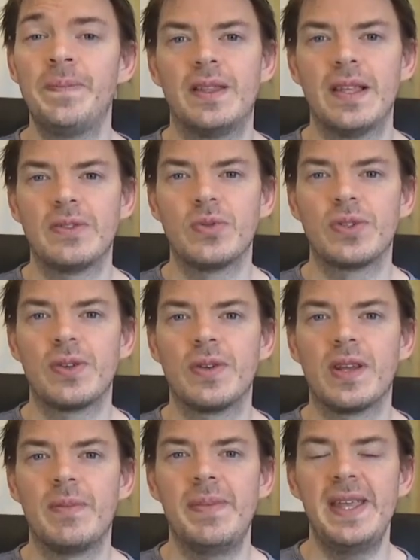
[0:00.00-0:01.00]
There's also
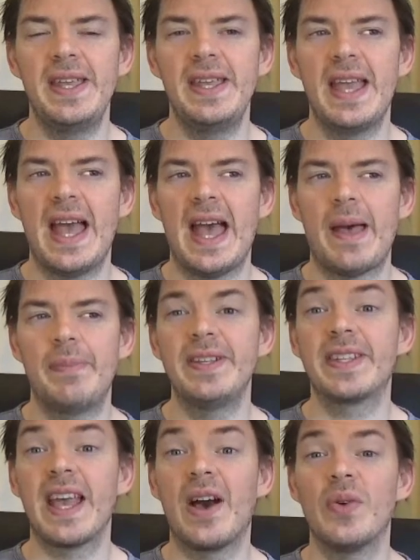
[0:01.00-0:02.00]
going to be Happy
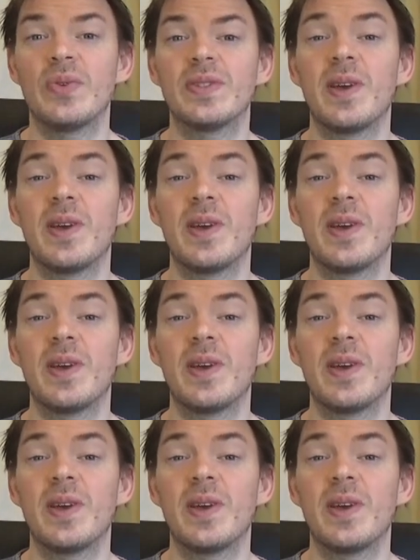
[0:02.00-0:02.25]
Scouts.